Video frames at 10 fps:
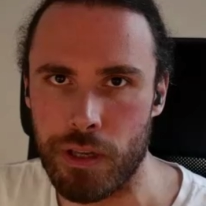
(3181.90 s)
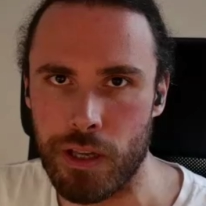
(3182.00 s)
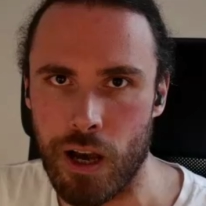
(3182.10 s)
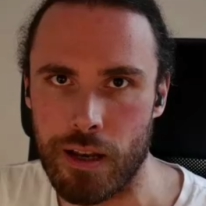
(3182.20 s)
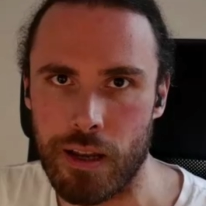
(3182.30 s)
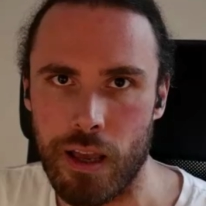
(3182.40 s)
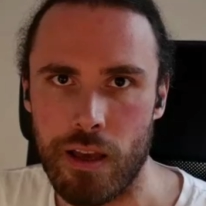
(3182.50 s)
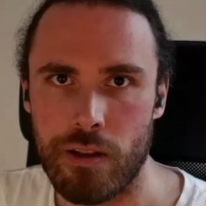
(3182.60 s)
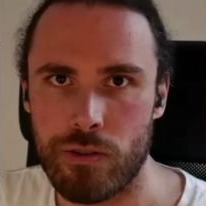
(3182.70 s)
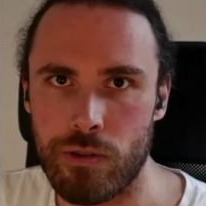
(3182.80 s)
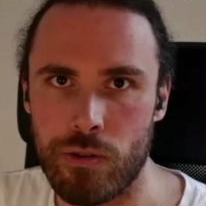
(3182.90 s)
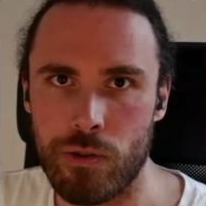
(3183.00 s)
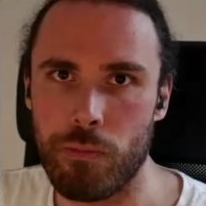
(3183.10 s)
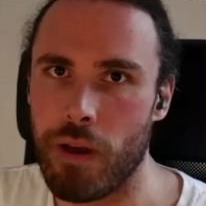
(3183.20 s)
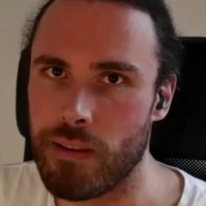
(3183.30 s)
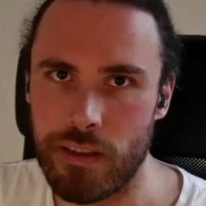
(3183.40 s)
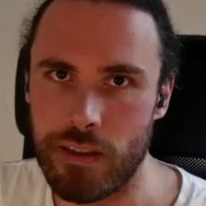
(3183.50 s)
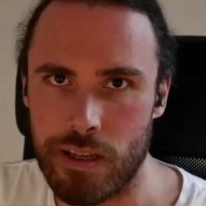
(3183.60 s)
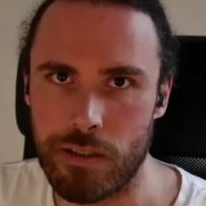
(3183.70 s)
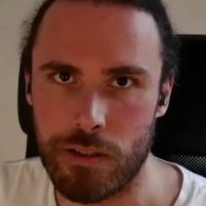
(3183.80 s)
lot to make these
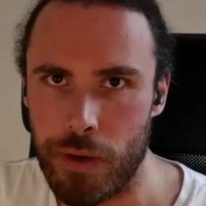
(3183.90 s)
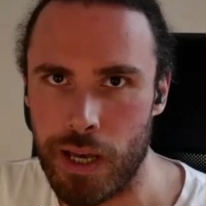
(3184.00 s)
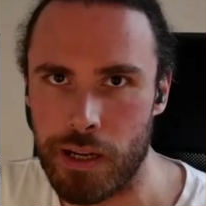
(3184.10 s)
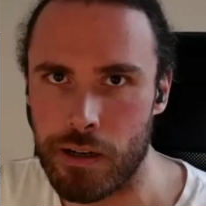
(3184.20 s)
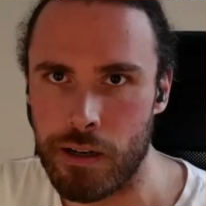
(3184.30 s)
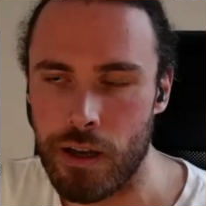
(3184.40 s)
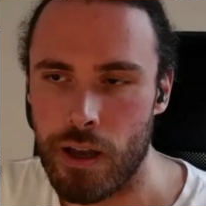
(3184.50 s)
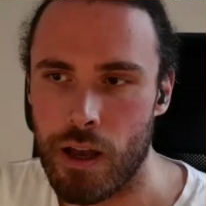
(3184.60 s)
sessions better.